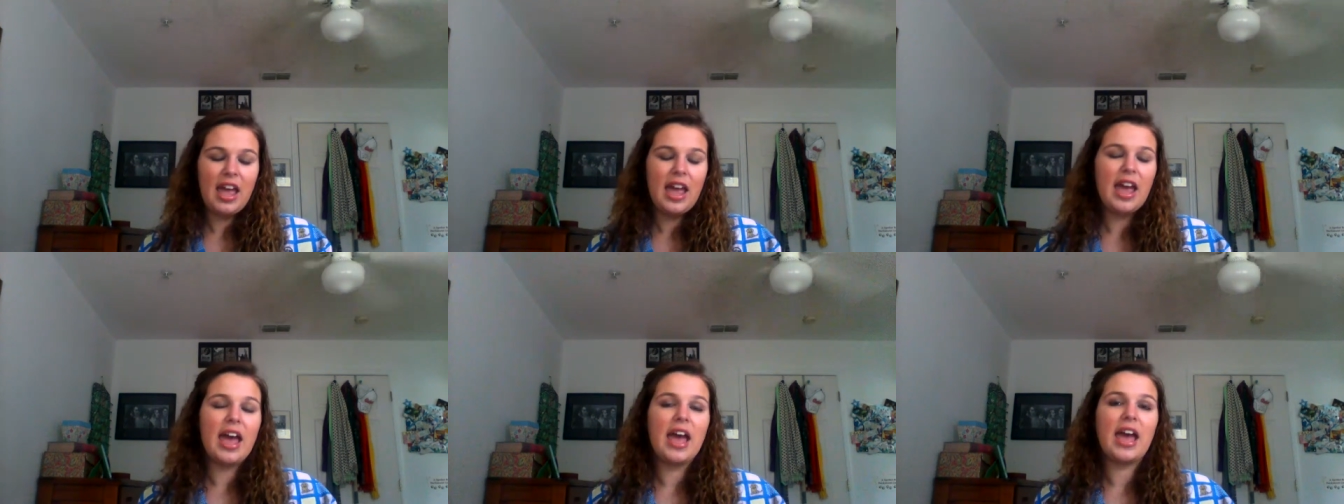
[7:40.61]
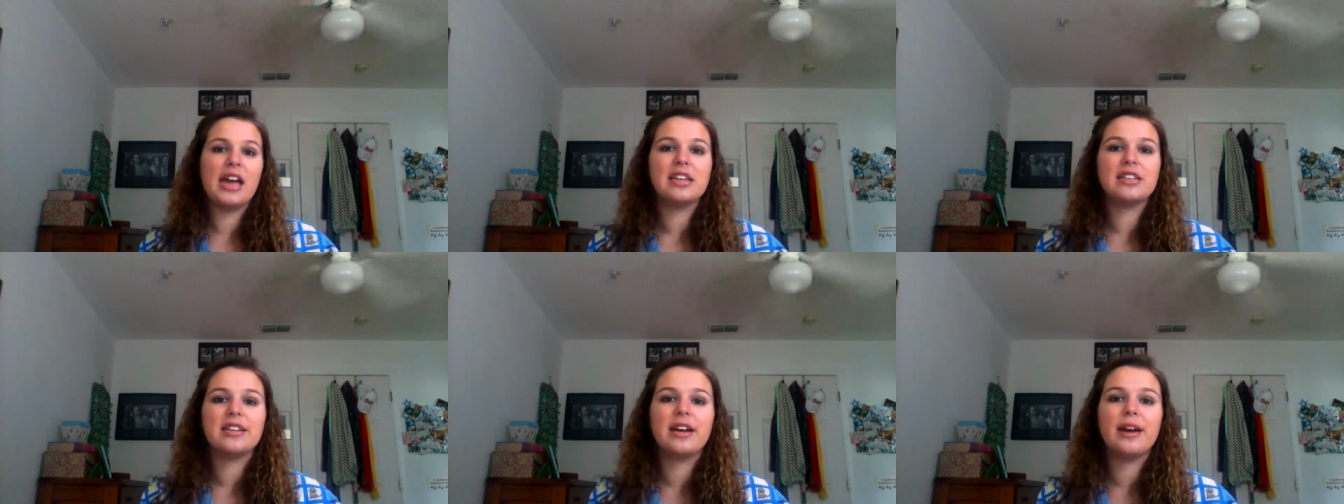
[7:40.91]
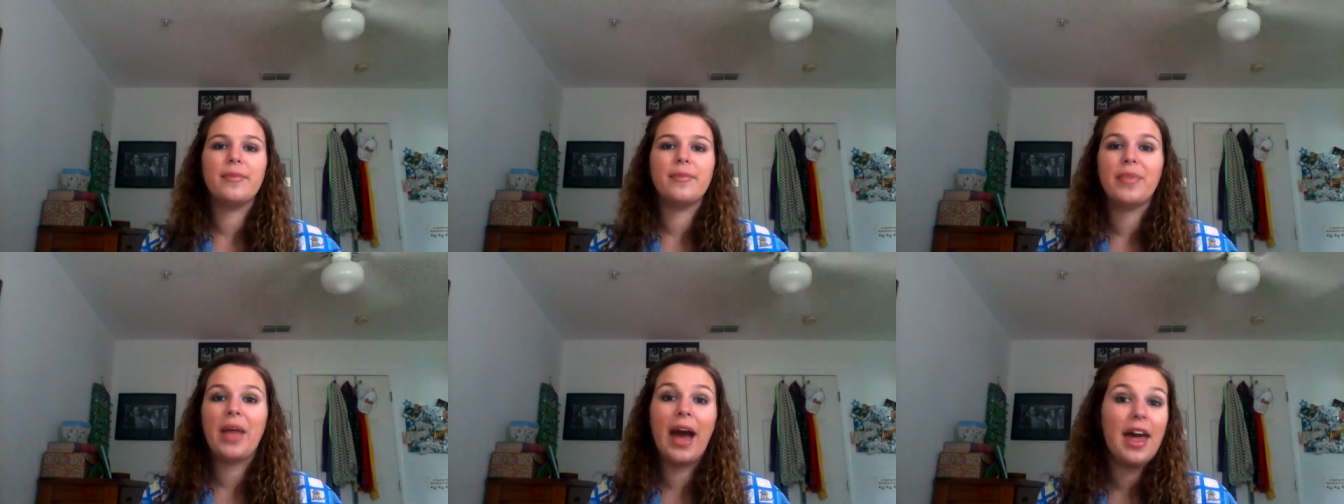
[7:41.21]
And,
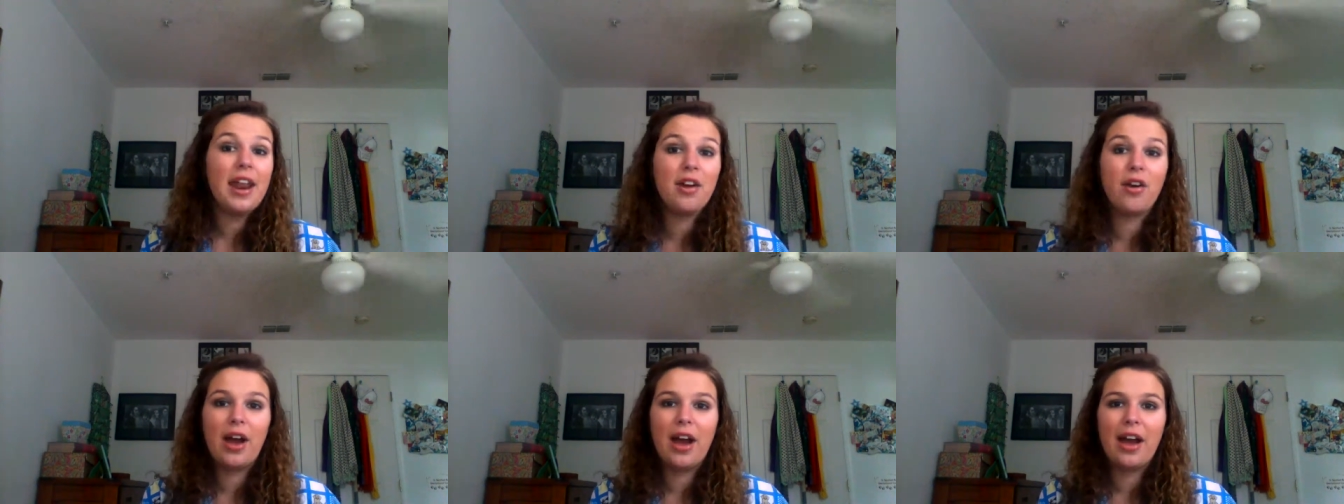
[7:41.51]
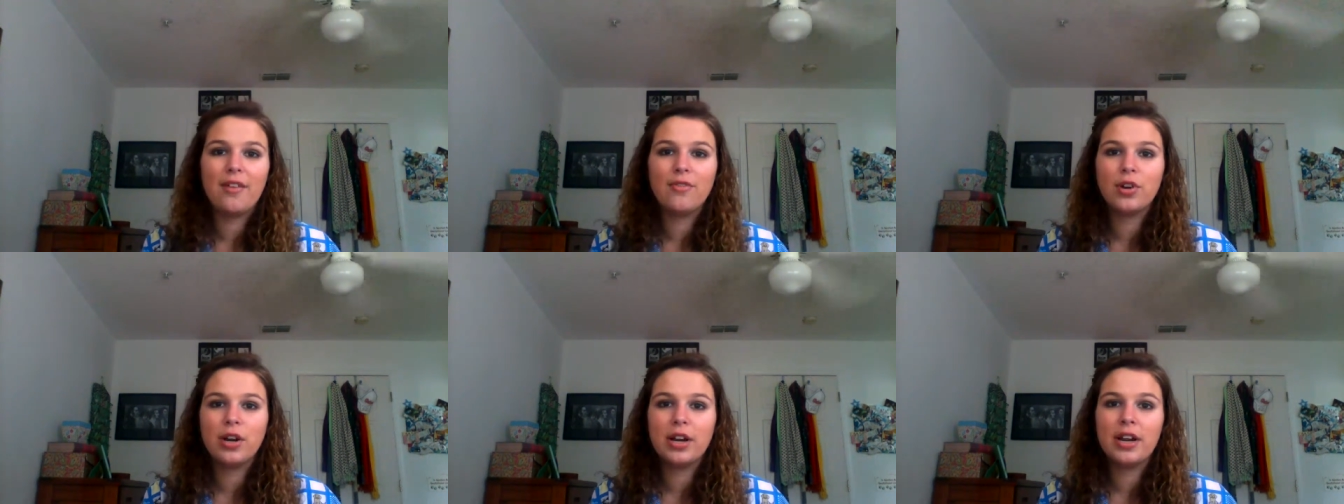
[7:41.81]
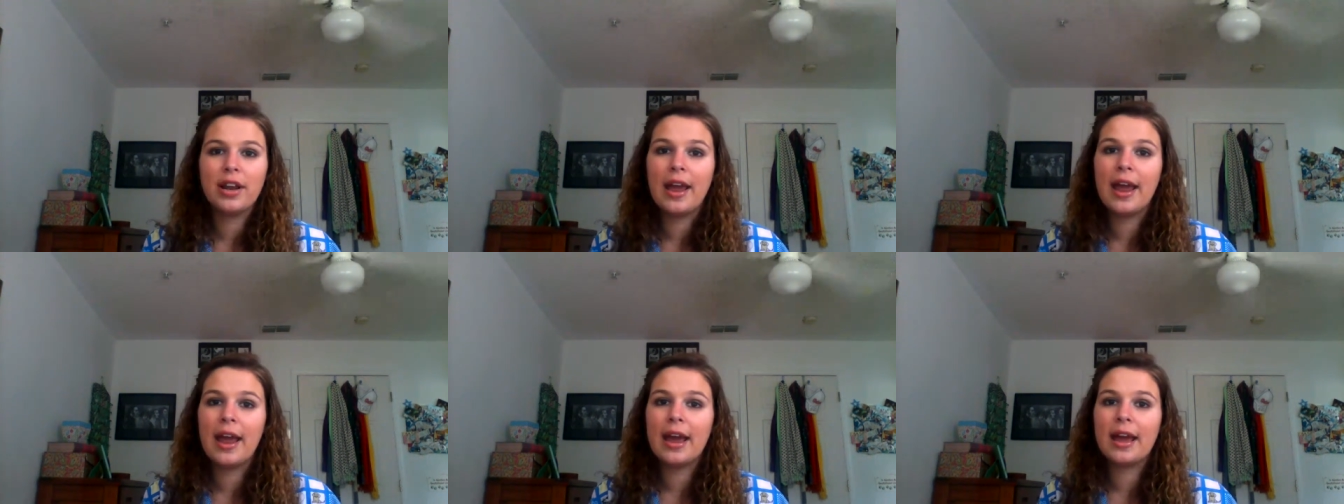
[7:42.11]
I don't have one,
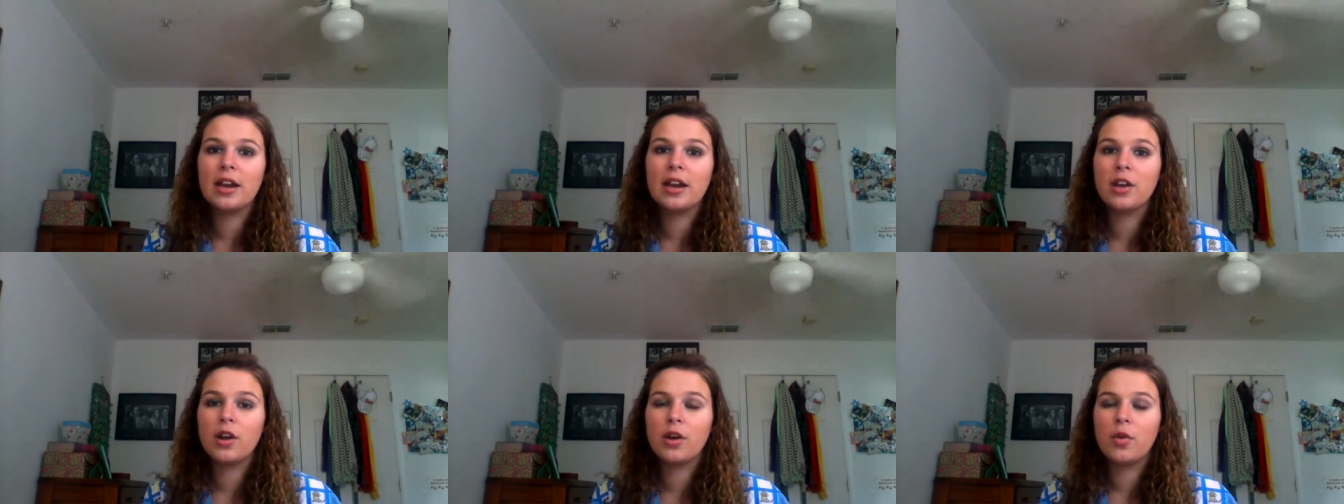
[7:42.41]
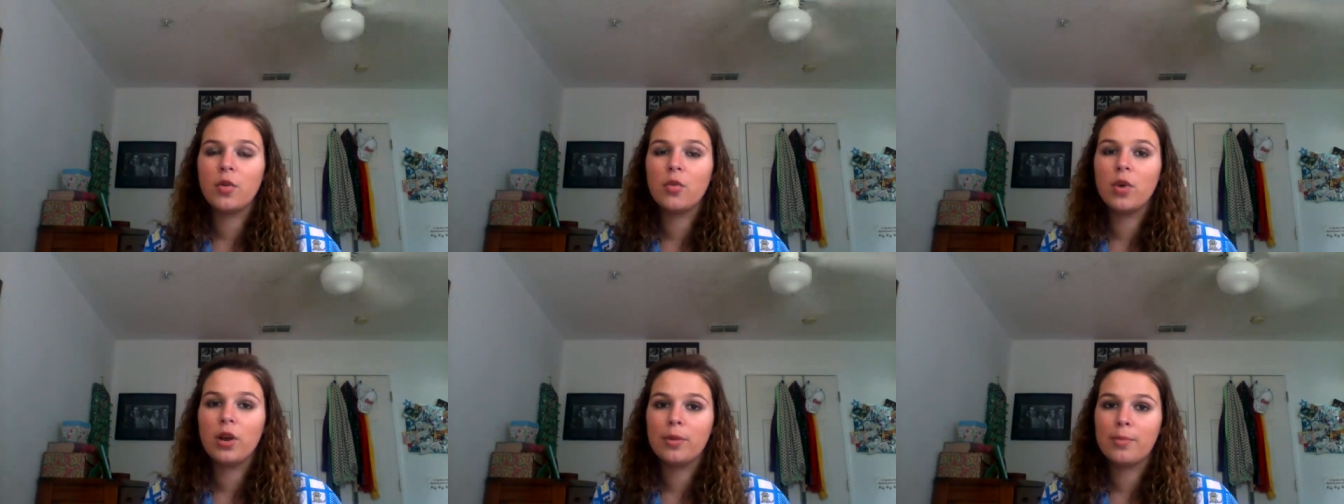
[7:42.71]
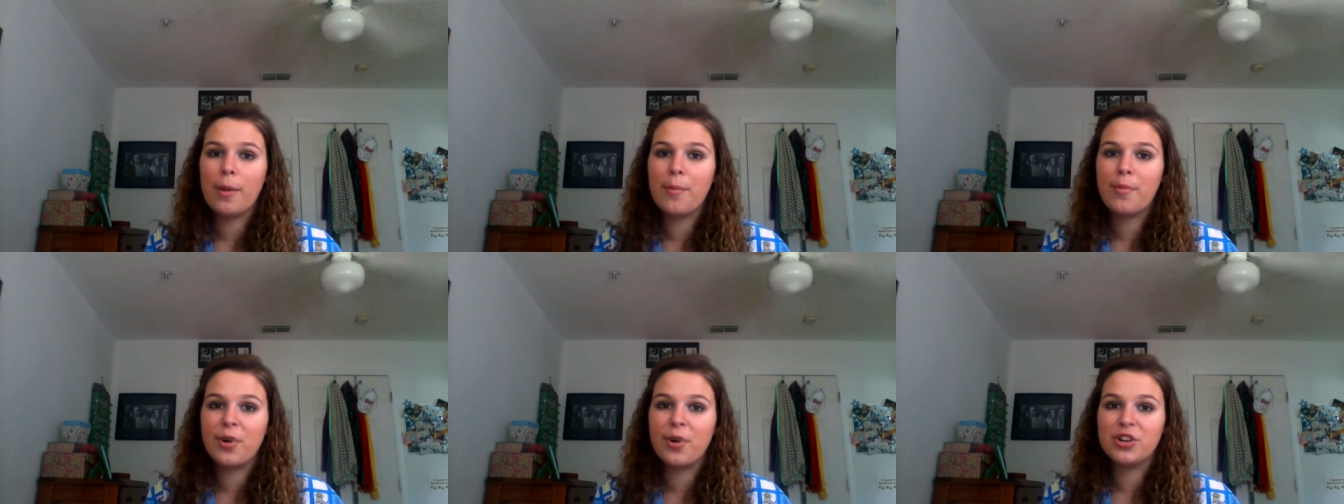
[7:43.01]
and one of
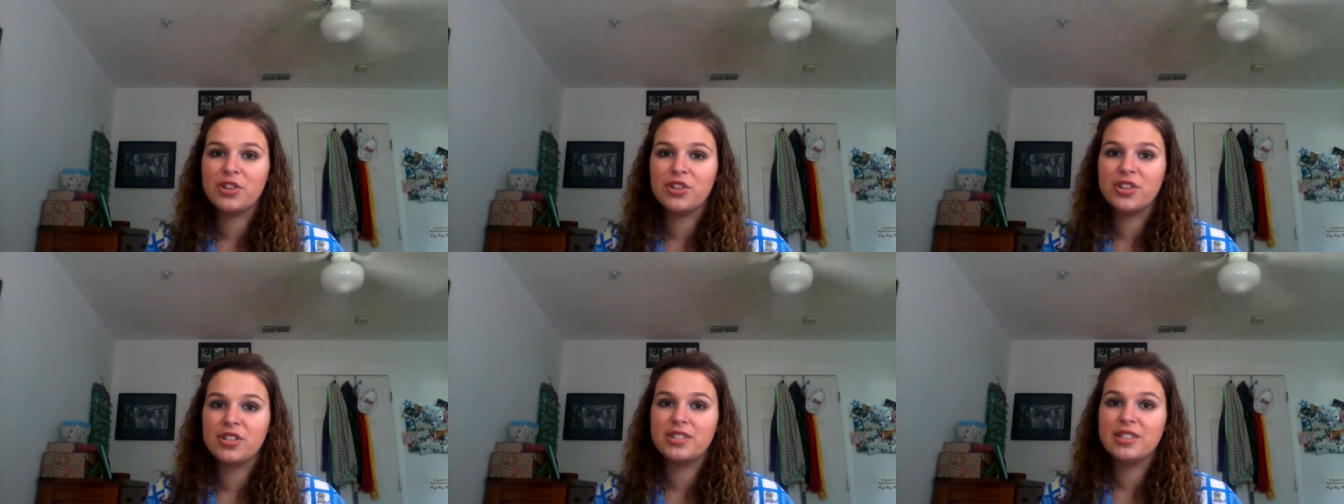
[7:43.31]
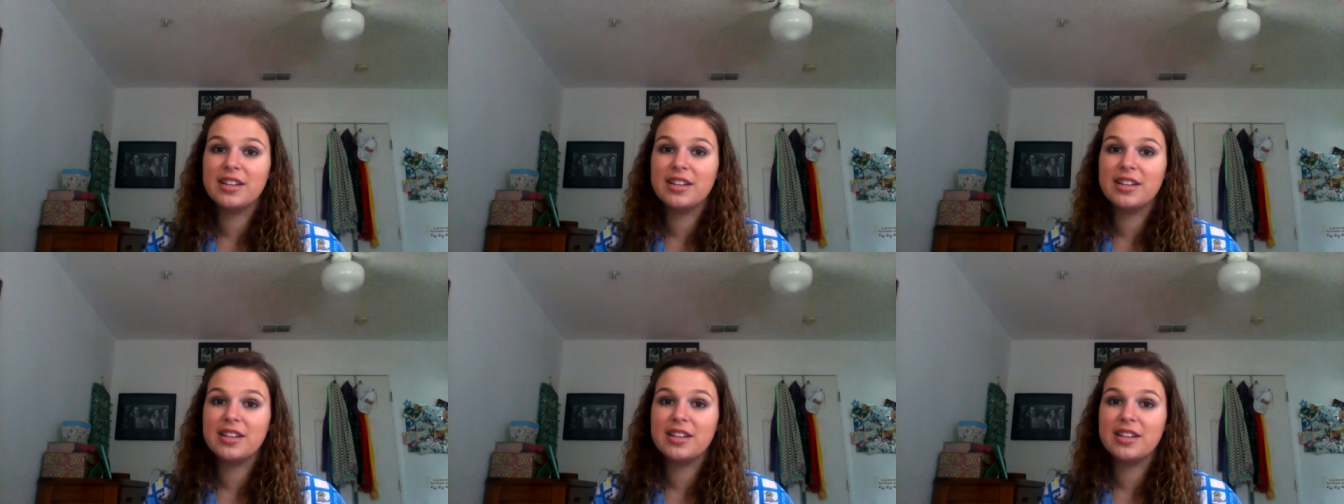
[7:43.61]
my brushes